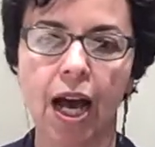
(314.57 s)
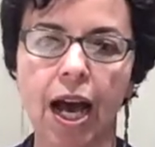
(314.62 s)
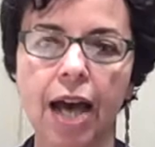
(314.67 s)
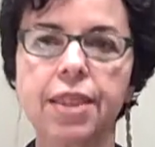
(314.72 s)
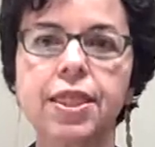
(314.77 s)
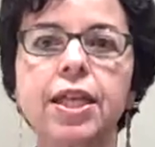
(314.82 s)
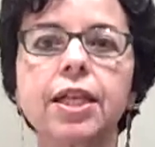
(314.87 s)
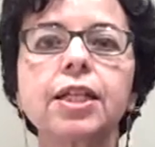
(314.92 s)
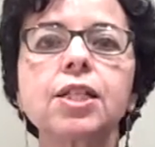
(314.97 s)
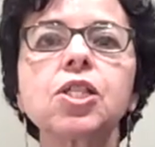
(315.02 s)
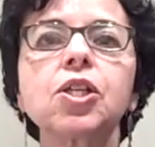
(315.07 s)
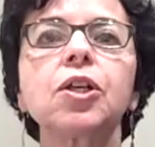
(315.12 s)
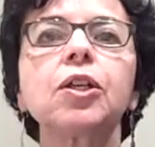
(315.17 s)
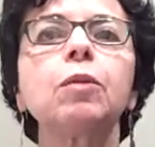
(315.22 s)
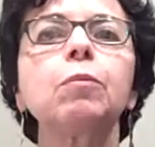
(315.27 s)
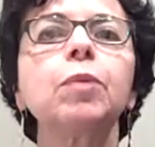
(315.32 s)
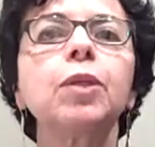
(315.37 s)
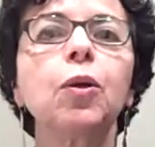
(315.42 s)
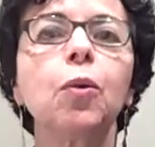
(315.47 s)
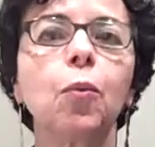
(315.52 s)
I think it's going
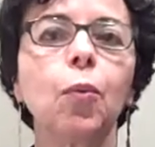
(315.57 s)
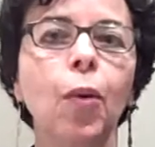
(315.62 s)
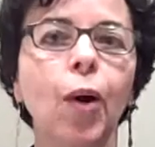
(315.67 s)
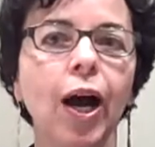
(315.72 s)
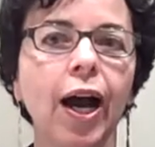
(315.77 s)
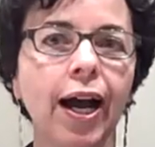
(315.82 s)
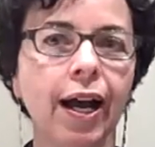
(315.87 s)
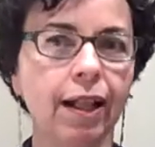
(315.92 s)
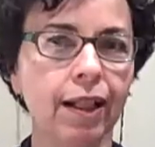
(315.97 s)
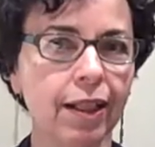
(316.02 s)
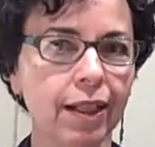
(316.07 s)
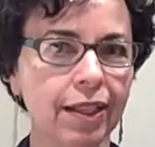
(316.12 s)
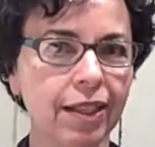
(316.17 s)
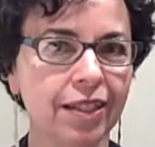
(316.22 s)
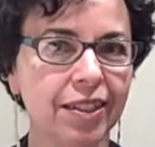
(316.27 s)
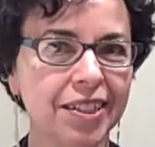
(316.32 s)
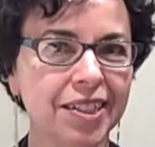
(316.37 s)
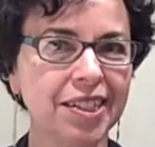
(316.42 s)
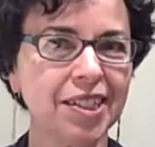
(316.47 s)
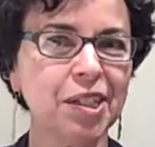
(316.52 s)
to be a while
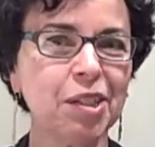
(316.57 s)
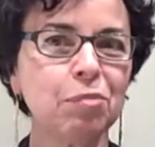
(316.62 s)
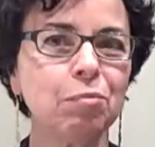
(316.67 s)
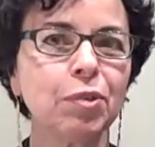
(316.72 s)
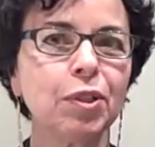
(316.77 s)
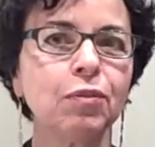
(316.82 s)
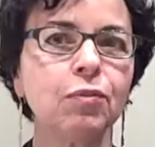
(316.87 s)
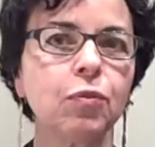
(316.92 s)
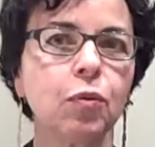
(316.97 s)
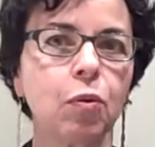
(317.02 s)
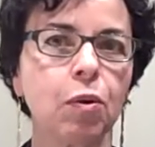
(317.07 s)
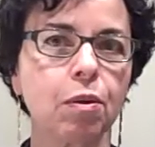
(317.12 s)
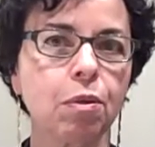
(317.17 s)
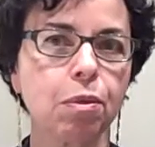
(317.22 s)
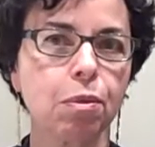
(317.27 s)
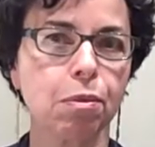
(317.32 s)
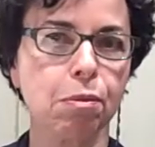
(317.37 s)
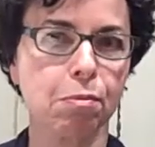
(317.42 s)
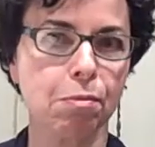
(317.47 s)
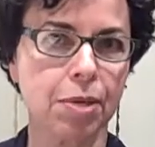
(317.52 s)
before
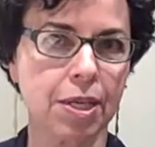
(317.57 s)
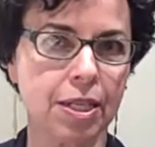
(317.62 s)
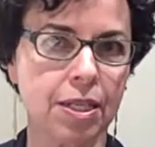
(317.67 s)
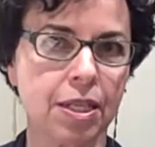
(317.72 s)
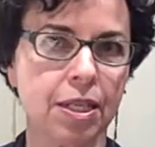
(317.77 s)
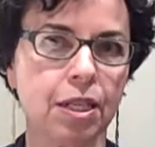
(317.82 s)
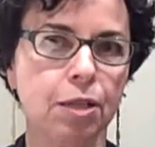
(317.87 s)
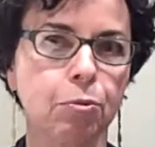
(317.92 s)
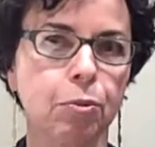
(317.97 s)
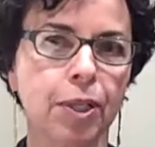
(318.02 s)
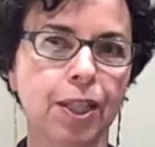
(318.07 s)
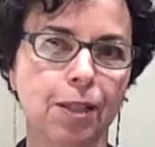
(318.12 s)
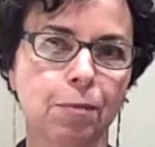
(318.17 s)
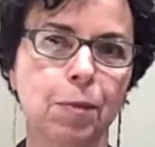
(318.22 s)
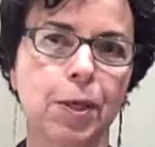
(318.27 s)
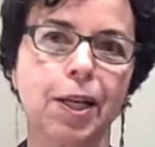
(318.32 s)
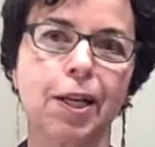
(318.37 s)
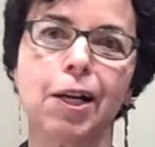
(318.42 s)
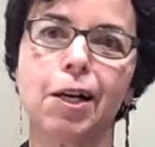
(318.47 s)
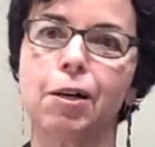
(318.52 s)
3D really
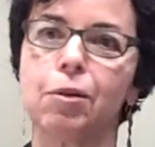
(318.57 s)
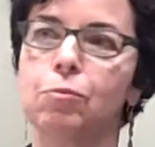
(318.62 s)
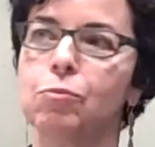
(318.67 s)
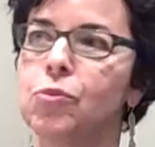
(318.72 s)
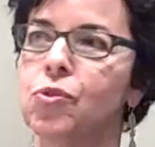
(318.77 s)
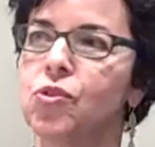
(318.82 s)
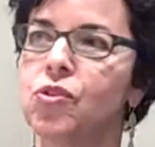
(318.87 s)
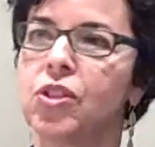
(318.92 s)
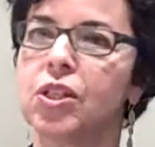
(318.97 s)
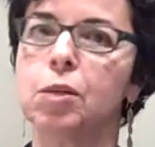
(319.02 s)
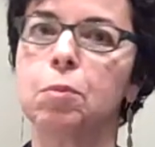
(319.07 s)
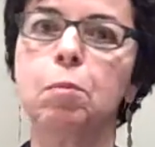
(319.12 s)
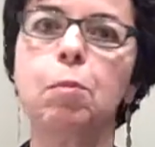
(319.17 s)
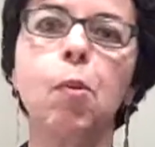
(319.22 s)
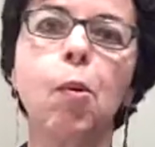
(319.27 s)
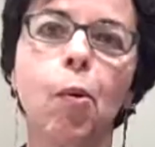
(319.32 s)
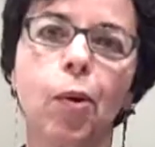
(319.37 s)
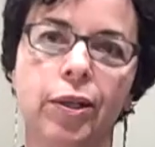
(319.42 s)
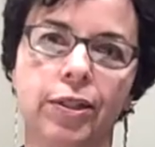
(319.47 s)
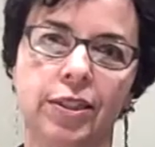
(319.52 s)
becomes
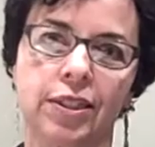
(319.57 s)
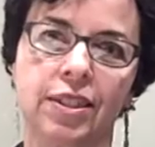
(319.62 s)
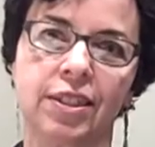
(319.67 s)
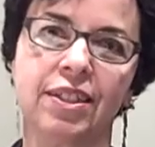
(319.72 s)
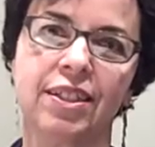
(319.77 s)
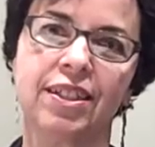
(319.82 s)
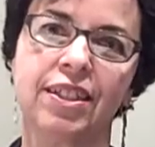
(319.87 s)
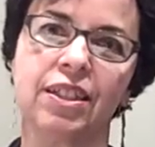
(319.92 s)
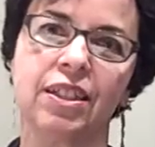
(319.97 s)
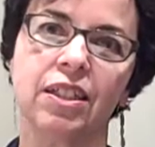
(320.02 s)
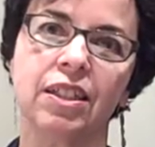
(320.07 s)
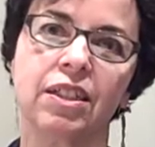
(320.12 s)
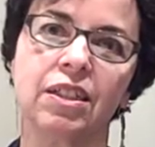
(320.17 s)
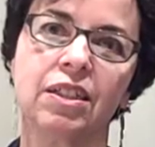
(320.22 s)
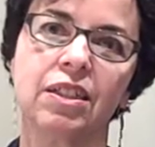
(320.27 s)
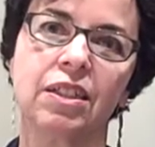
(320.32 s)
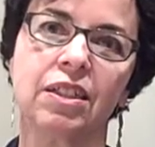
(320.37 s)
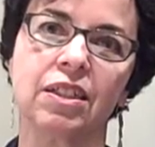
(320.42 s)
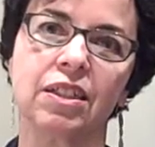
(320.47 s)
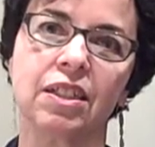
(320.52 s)
important
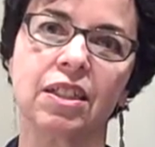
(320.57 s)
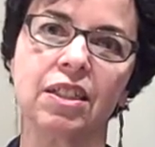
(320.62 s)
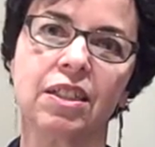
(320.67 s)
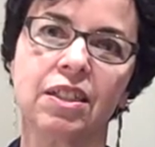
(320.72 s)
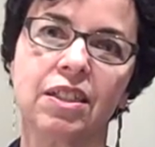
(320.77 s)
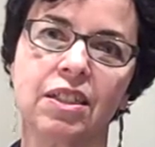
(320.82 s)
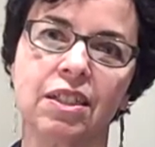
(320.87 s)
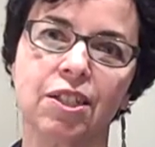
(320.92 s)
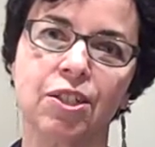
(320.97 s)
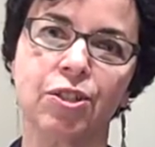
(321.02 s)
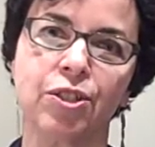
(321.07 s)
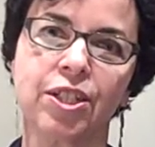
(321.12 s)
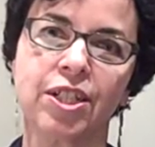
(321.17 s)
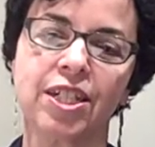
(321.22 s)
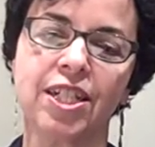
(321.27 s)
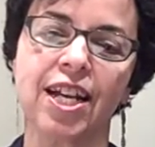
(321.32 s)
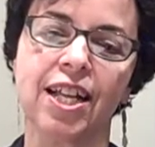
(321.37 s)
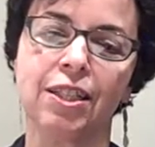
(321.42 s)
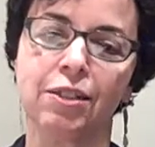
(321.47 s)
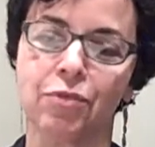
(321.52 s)
in the uh, you know the
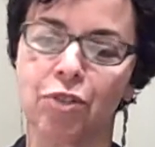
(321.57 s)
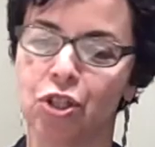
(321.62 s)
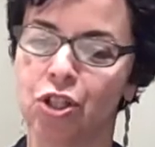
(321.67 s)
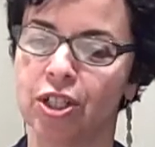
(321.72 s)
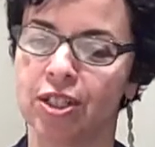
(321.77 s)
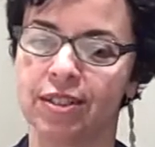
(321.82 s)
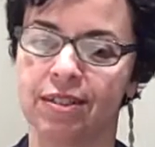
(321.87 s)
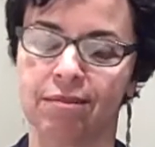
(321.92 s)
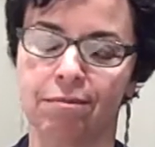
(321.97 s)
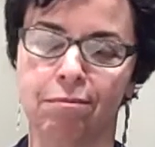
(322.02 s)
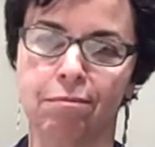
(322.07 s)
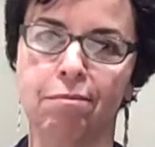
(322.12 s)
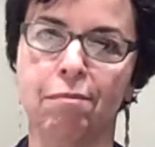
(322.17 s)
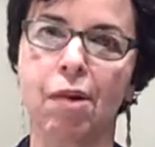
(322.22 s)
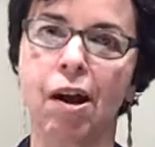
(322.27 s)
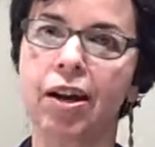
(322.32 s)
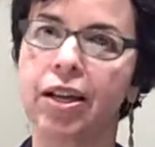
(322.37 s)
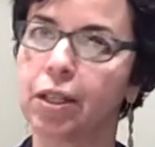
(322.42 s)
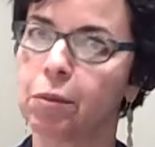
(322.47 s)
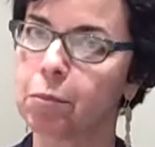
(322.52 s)
television
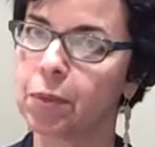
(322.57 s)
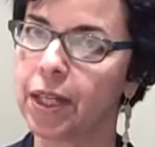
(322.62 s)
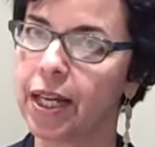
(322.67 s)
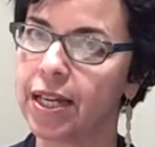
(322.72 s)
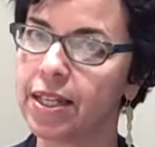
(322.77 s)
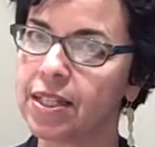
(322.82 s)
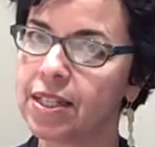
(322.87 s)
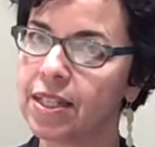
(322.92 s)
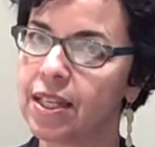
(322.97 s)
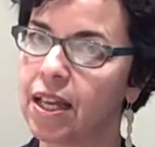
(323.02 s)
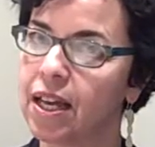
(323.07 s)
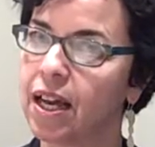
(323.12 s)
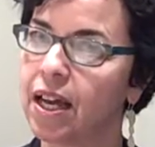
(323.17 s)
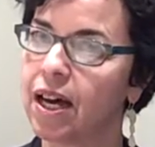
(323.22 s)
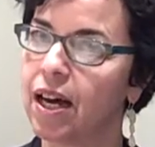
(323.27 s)
marketplace